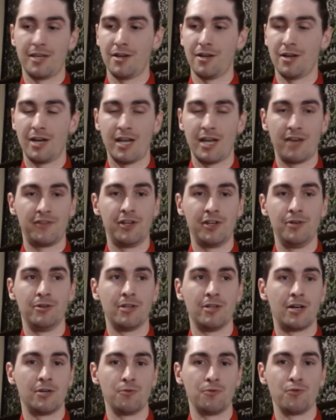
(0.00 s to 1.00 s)
Like, you're going to have to
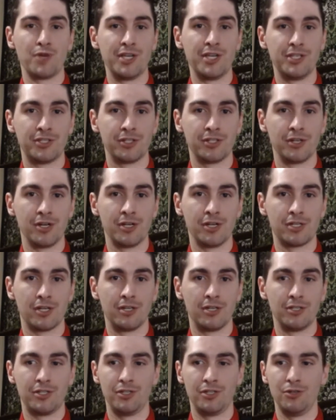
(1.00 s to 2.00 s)
do a lot of research
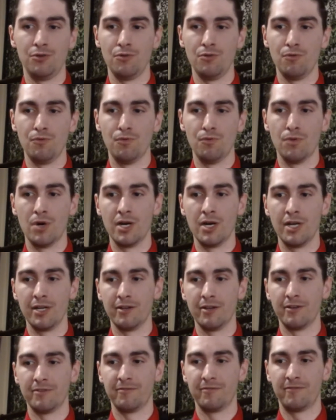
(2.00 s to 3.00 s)
onto
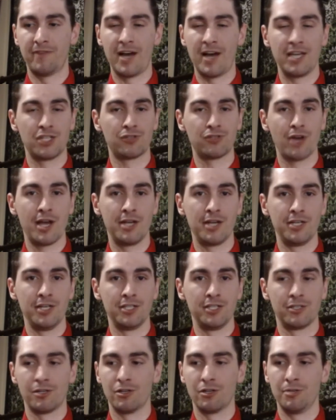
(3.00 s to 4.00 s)
what fight
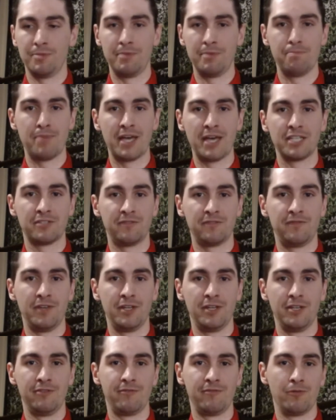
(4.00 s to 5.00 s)
strategies is going to be best
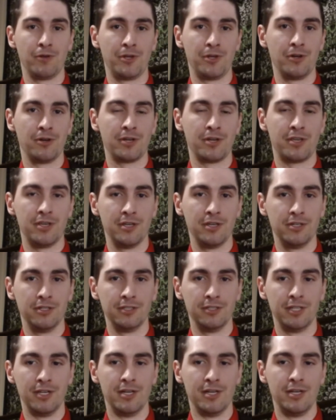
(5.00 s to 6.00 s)
fitted for your
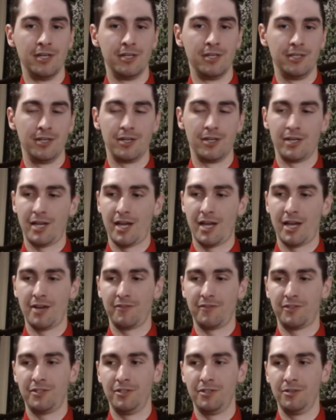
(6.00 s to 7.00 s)
guild. You're going to
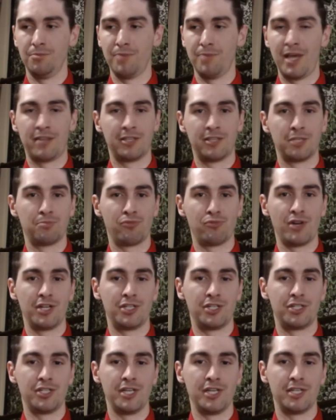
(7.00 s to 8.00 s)
have to make the
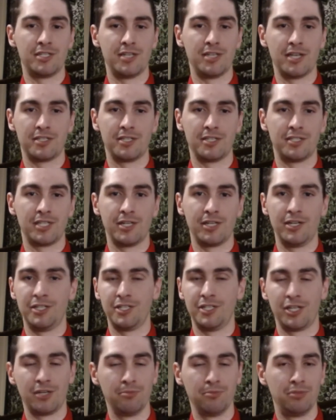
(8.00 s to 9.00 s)
spreadsheets
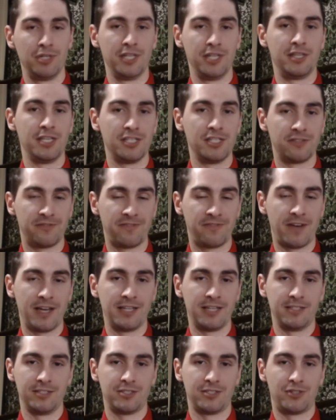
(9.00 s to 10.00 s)
necessary to complete these
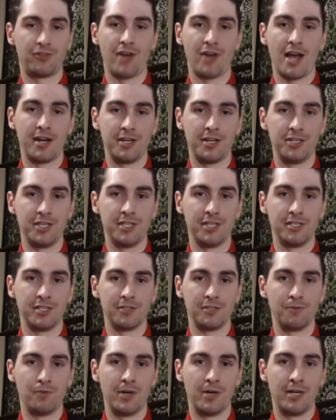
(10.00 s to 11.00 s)
fight strategies
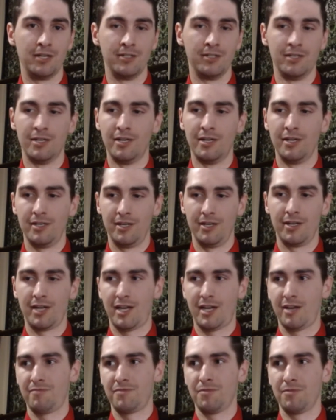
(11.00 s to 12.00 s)
as well. You're
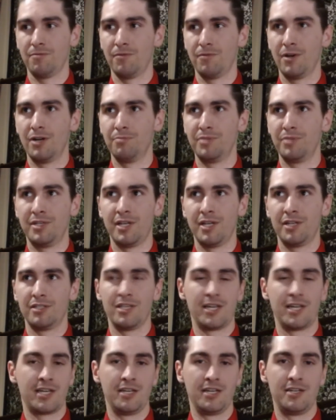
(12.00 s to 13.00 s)
going to have to run
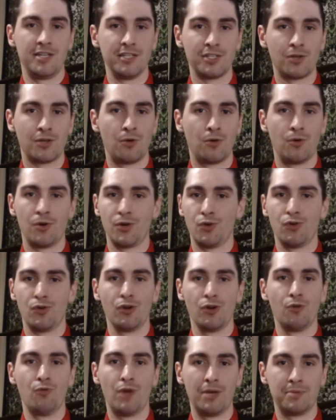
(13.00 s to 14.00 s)
potentially like a Discord
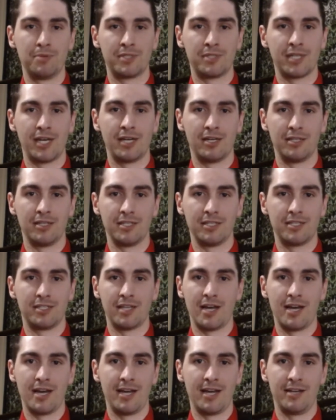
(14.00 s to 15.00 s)
or a website on the
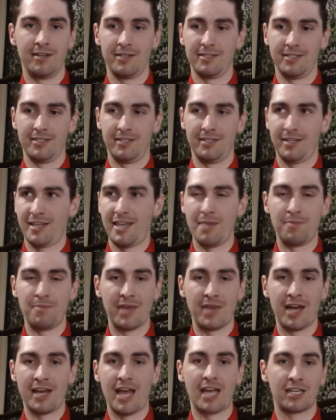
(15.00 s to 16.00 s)
side and keep
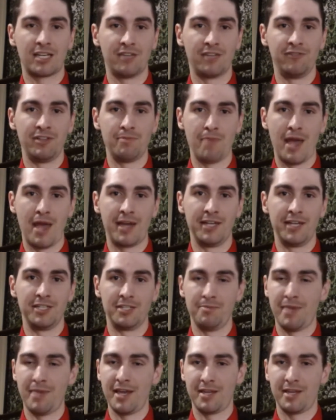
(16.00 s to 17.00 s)
that actively
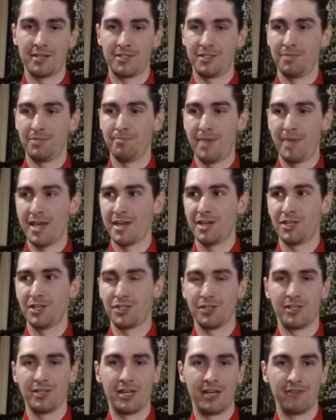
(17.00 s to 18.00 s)
managed, making
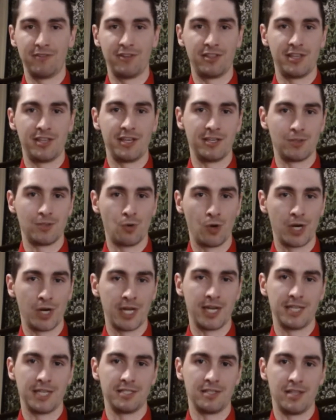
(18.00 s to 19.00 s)
sure that everything is
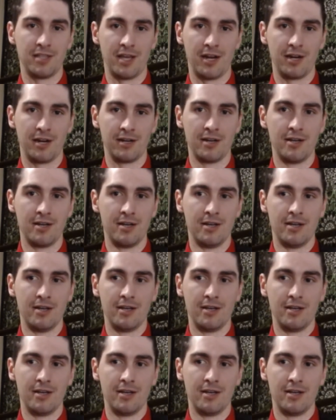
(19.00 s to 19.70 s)
organized there.